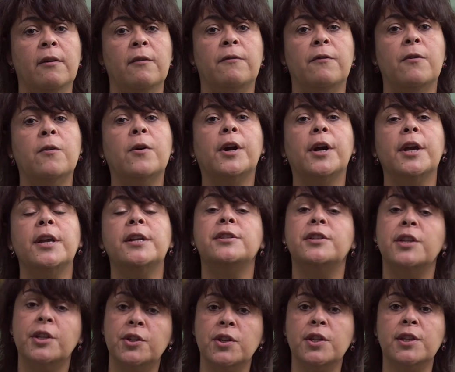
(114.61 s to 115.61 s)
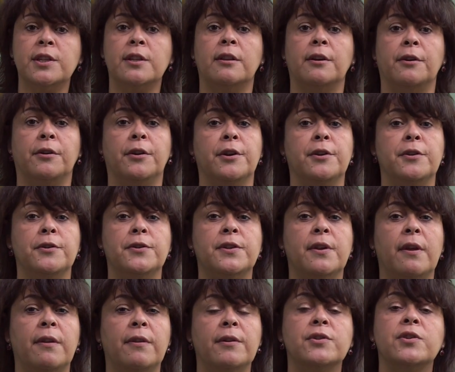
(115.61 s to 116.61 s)
For Indigenous learners,
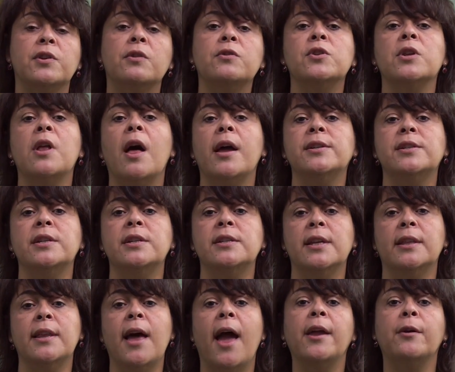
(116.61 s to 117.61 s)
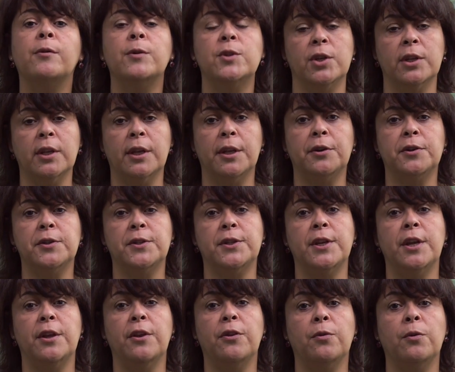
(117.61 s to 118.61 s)
they're socialized into language and
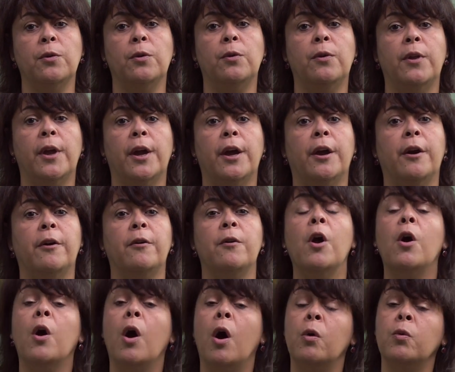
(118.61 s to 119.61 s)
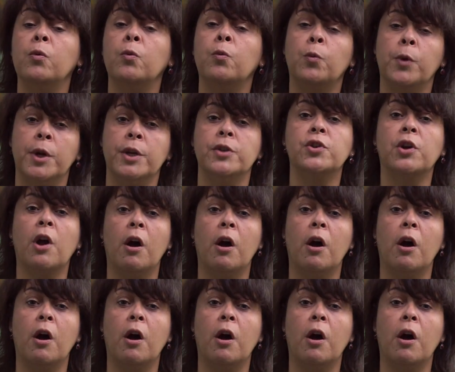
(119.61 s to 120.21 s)
literacy through their own rich